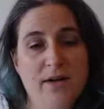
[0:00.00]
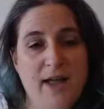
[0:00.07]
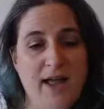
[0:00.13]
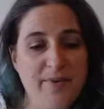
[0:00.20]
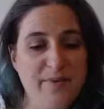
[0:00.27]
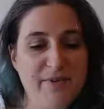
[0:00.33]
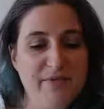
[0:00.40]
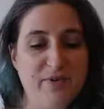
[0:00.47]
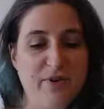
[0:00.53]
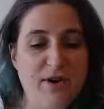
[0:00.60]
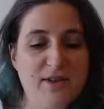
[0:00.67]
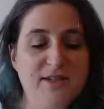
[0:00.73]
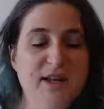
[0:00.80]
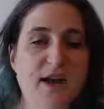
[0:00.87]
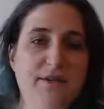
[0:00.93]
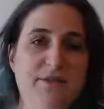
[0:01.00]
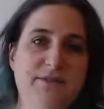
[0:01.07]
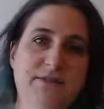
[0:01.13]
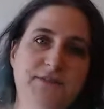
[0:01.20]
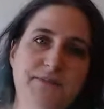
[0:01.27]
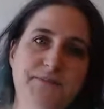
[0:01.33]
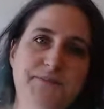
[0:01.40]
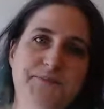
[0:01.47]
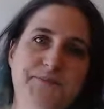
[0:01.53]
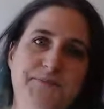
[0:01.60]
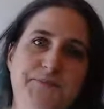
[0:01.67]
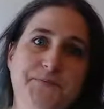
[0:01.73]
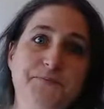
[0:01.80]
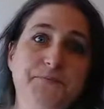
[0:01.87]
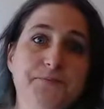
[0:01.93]
happy for ourselves?
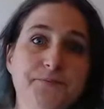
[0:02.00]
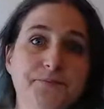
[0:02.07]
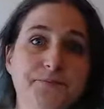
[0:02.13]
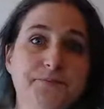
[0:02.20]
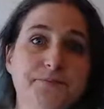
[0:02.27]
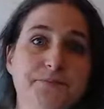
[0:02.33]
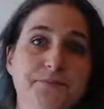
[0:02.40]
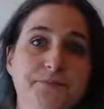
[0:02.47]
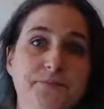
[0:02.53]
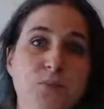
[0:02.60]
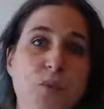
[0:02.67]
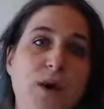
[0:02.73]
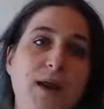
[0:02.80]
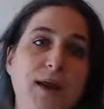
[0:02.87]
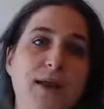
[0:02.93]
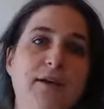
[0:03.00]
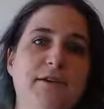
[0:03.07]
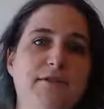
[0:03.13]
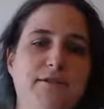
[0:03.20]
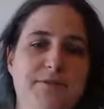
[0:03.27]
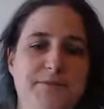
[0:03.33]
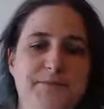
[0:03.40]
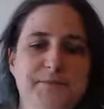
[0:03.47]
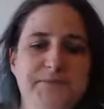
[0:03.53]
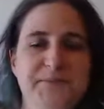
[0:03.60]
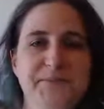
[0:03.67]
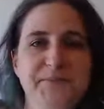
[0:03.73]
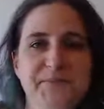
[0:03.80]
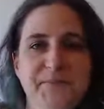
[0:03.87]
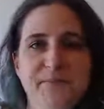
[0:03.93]
What if?
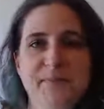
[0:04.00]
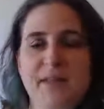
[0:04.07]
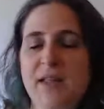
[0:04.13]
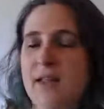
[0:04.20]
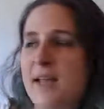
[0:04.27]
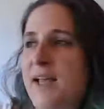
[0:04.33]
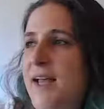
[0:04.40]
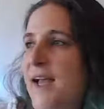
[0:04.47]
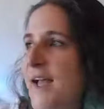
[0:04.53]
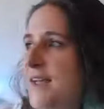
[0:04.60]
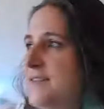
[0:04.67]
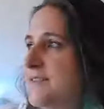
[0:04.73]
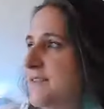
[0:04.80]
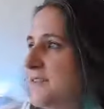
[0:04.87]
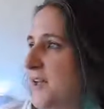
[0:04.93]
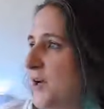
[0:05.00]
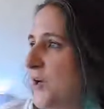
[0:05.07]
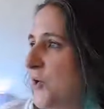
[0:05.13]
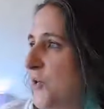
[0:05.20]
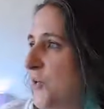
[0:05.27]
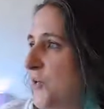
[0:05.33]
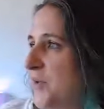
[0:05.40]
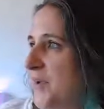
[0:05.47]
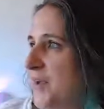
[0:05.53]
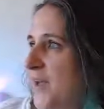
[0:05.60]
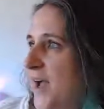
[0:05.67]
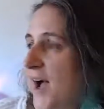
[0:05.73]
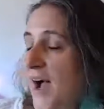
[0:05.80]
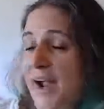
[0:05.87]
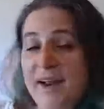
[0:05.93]
And so
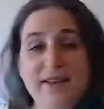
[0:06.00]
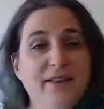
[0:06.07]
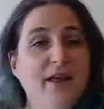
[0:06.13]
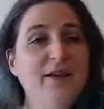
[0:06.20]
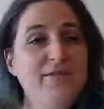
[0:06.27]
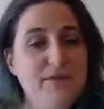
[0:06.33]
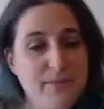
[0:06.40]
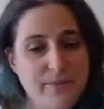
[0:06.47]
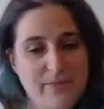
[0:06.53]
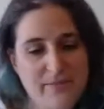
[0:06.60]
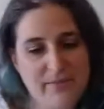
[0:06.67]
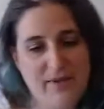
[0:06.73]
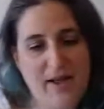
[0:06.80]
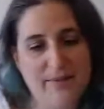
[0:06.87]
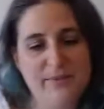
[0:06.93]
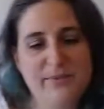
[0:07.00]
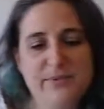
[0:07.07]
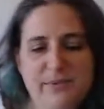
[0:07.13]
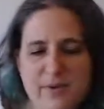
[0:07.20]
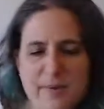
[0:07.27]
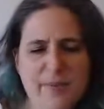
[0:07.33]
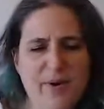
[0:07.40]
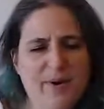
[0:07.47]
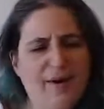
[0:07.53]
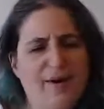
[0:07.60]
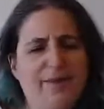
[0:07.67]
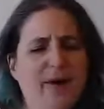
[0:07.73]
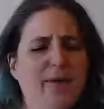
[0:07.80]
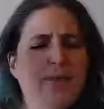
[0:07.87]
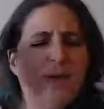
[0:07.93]
I love them.
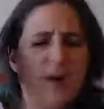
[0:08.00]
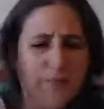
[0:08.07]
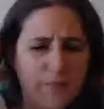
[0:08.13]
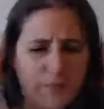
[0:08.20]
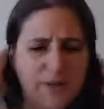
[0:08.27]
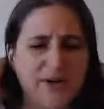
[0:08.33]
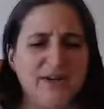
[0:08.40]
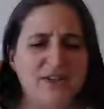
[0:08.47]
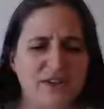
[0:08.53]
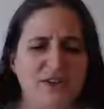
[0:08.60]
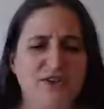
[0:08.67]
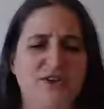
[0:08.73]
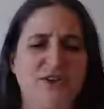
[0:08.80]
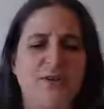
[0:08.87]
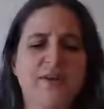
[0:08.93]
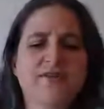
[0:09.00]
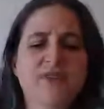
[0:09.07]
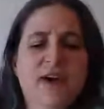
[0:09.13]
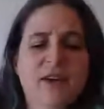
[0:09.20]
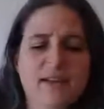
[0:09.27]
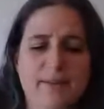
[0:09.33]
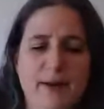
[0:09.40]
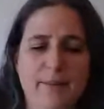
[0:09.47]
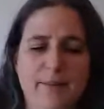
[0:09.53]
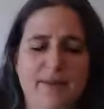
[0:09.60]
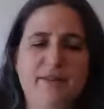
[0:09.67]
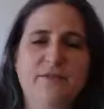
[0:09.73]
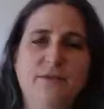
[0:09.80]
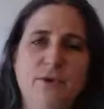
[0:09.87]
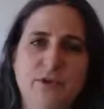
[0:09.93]
I'm pretty sure that we've talked about May
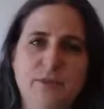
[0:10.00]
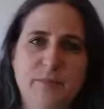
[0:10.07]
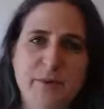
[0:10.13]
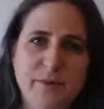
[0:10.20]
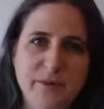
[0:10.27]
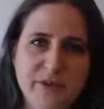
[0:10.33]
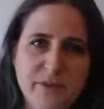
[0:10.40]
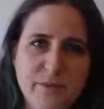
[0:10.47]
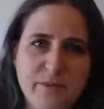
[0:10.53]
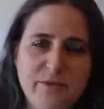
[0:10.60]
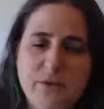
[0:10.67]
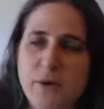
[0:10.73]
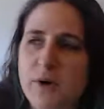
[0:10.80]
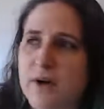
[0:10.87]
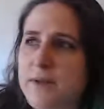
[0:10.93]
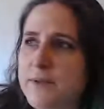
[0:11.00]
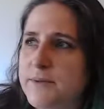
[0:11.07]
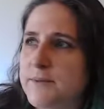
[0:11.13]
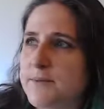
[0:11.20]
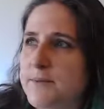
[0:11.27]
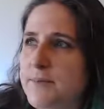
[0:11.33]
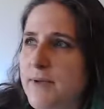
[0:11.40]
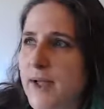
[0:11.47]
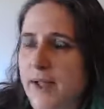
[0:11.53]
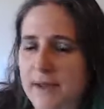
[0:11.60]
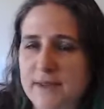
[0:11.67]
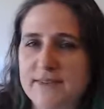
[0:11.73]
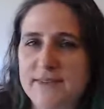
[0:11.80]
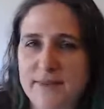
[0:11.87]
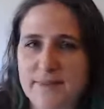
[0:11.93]
the Force be with you before.
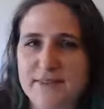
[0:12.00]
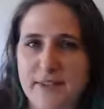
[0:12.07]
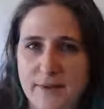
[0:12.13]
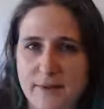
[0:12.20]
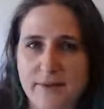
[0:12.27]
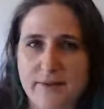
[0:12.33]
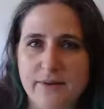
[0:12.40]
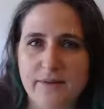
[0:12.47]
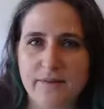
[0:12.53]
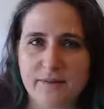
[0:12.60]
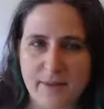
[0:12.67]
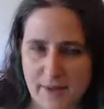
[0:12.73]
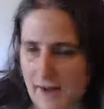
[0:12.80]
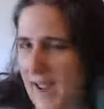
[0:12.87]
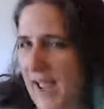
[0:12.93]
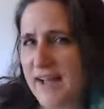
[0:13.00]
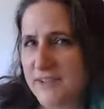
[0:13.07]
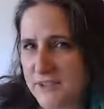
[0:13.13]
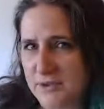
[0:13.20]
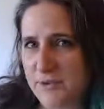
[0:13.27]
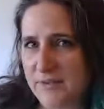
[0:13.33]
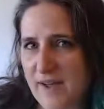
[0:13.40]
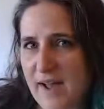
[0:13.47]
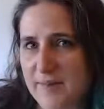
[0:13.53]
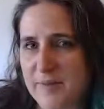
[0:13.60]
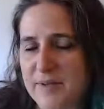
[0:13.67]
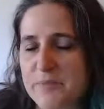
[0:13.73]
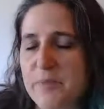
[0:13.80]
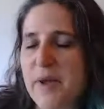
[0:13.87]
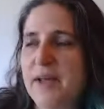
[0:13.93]
It seems like that has to have
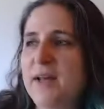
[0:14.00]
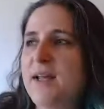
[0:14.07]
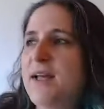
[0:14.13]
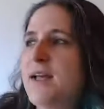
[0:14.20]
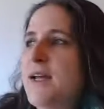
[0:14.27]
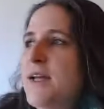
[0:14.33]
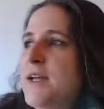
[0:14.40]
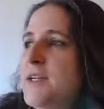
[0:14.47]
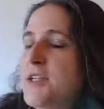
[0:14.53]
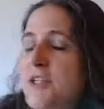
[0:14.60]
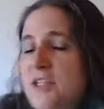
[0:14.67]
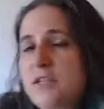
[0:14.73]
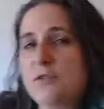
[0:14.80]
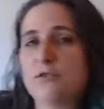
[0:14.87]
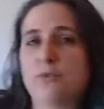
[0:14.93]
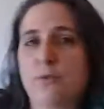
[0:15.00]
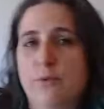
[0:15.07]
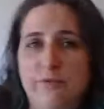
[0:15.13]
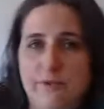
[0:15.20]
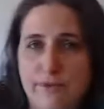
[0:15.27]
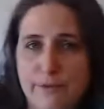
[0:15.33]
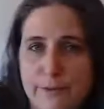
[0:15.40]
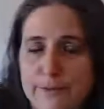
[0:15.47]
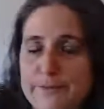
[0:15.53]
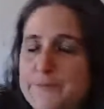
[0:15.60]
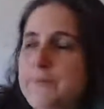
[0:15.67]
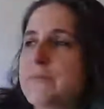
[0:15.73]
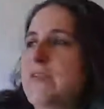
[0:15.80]
happened. But just as a review,